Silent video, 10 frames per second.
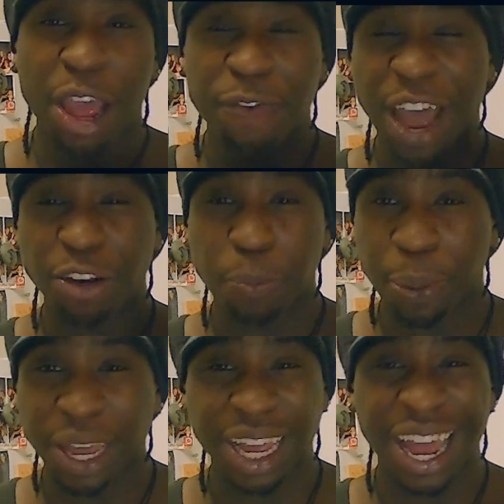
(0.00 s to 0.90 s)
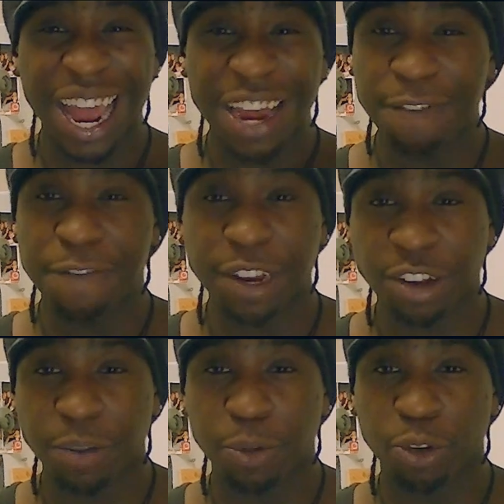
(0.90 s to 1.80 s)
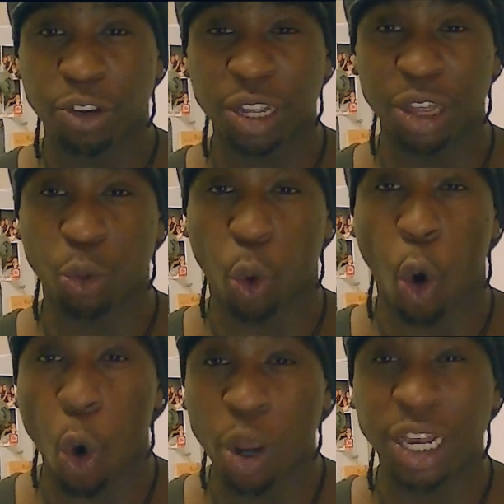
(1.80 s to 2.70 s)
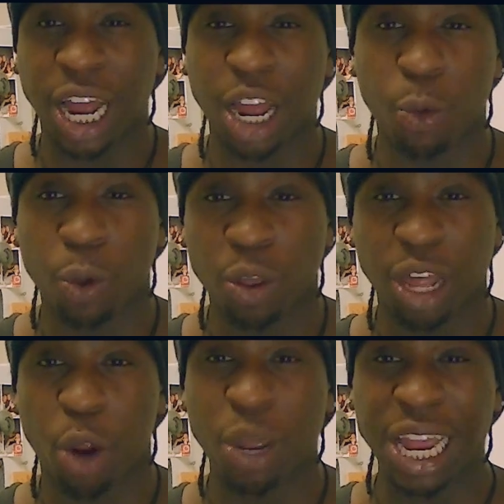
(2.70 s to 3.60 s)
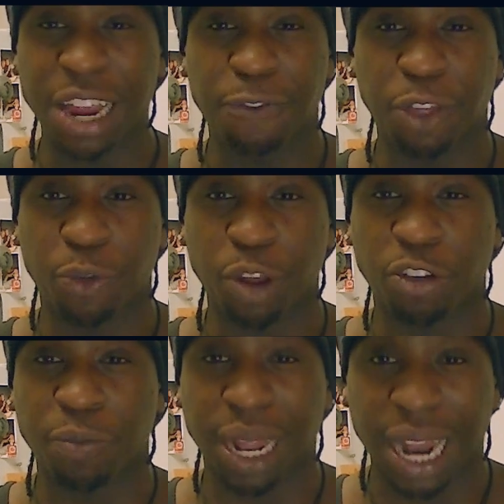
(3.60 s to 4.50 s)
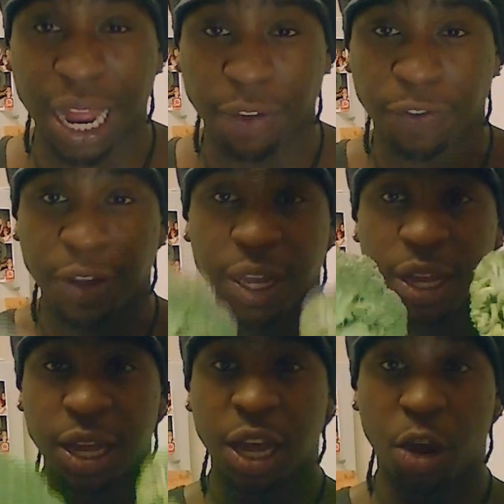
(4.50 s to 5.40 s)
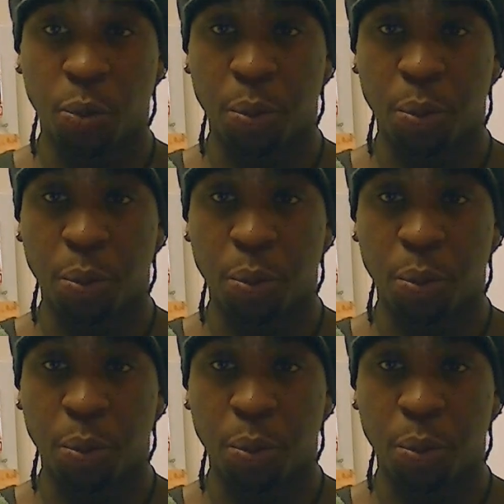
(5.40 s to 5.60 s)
If I had to pick any vegetables in the whole entire world that I would eat for the rest of my life, it would be